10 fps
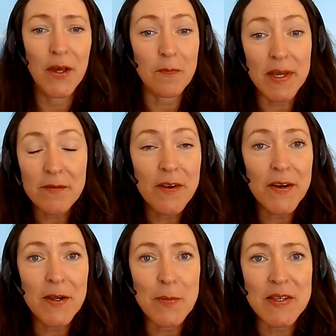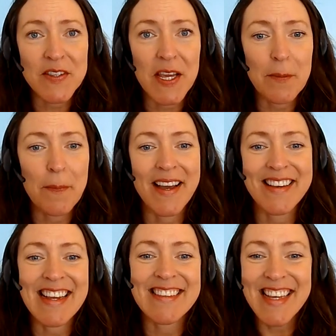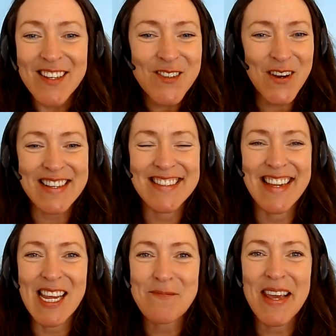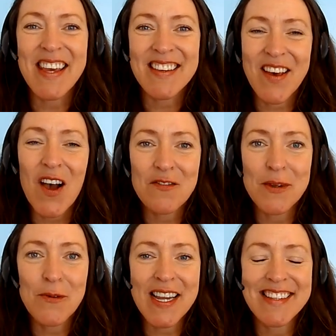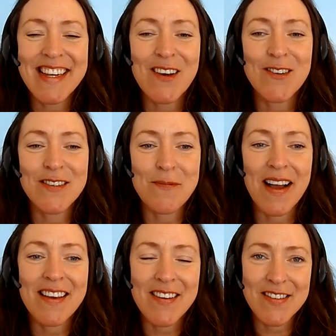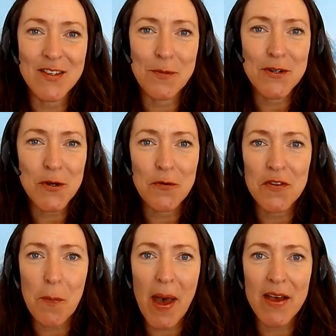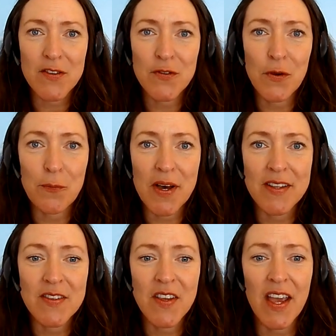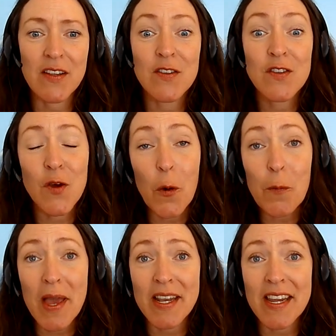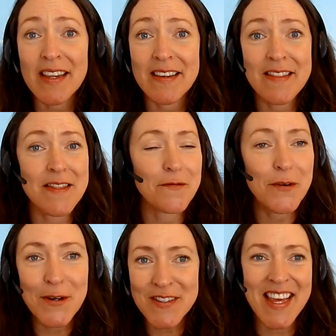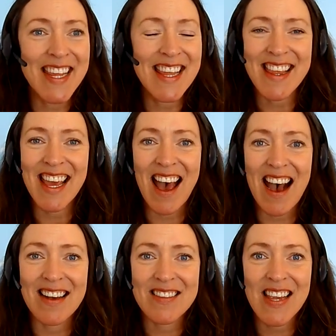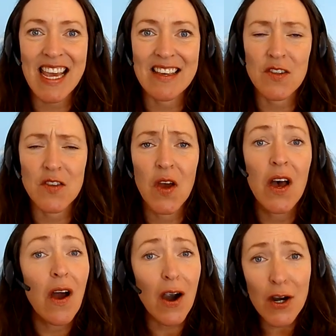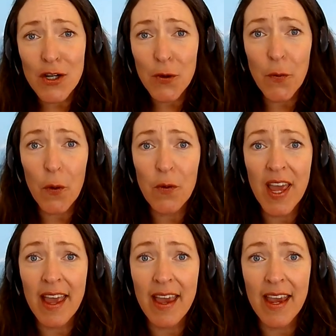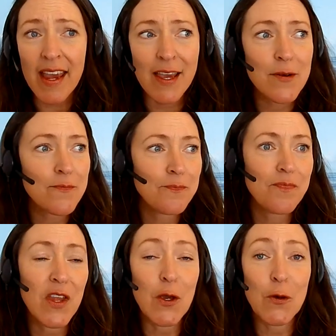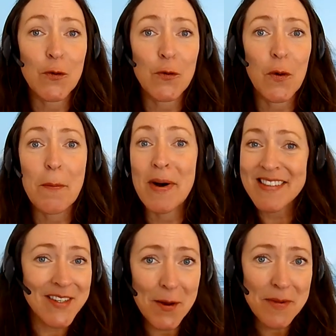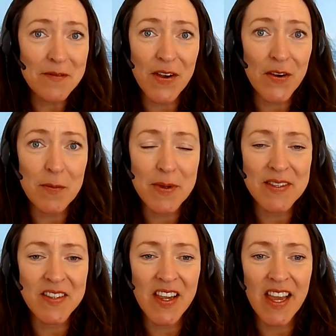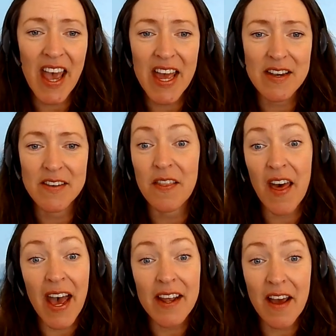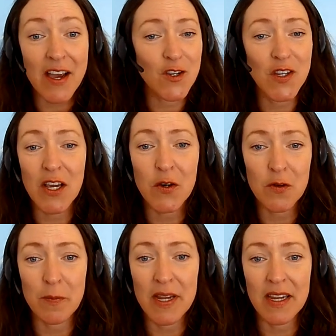We've been very busy, but it's interesting because I've been reaching out to my customers over the past few months, and so many, the first thing that they ask is, are you okay? You must not be very busy, and that actually could